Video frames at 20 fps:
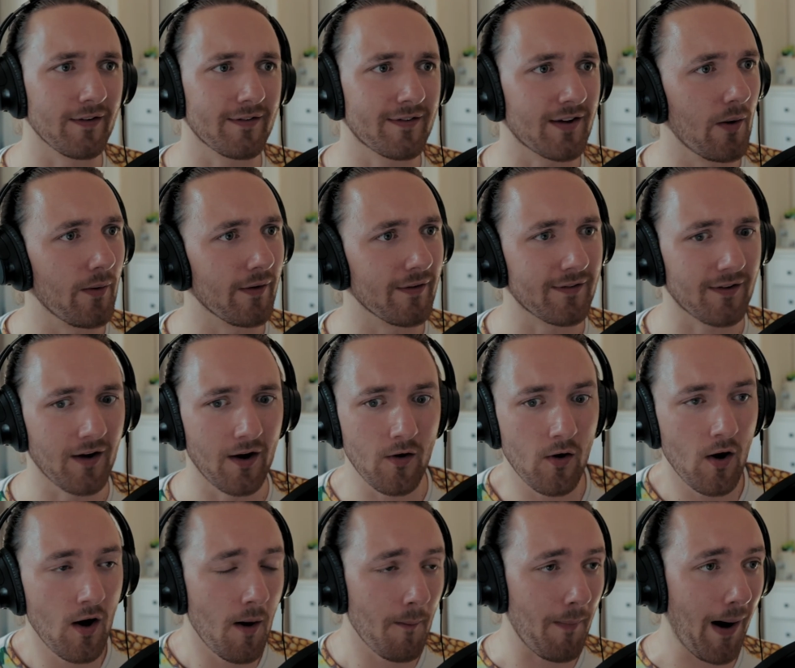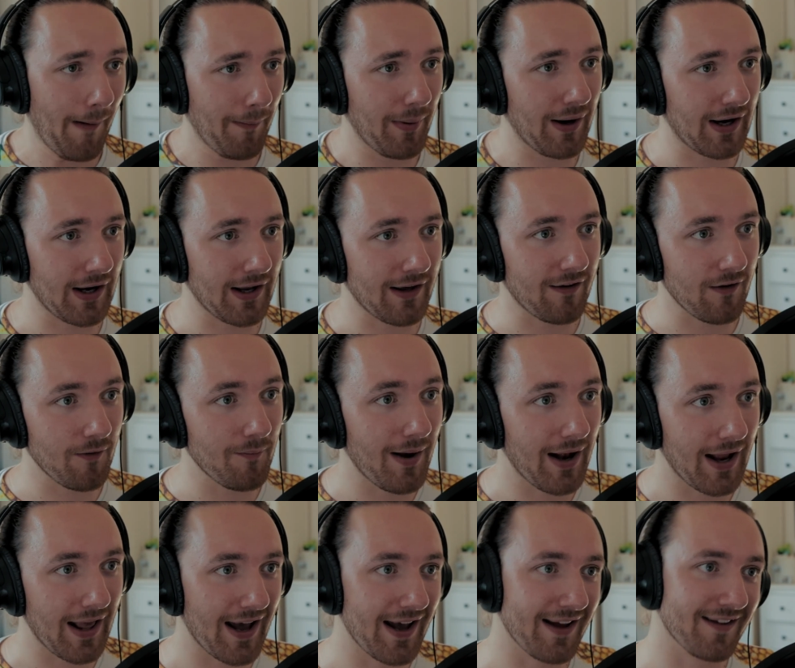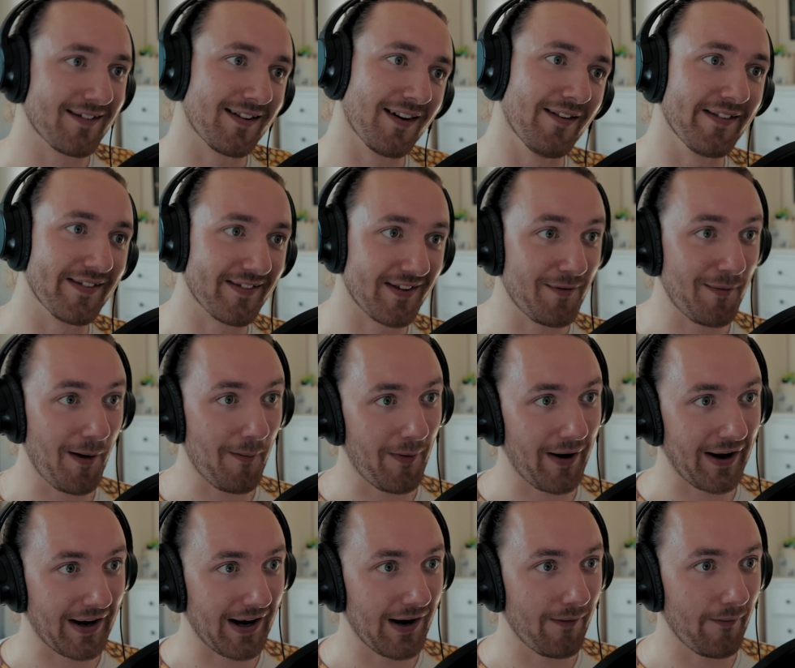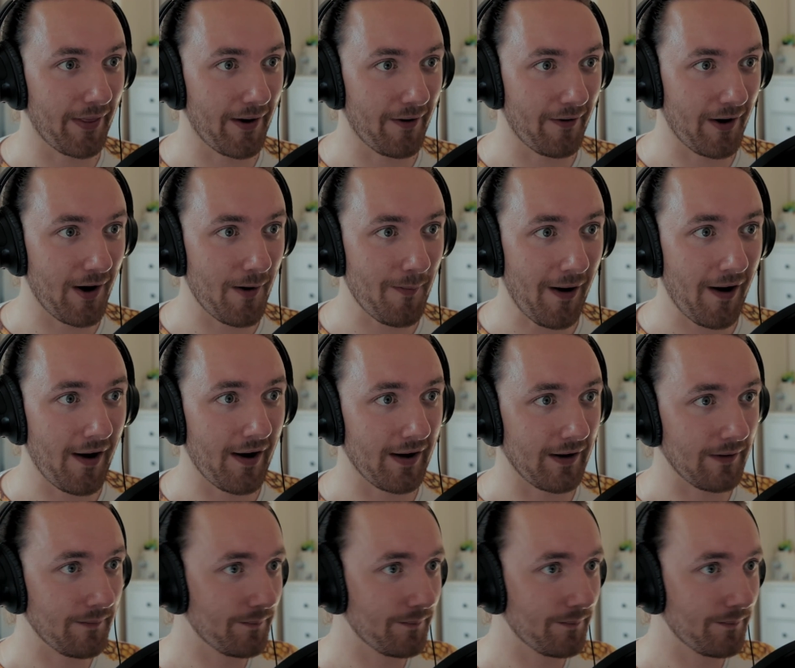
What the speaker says: so-and-so publicly humiliated so-and-so by breaking up with her in a party.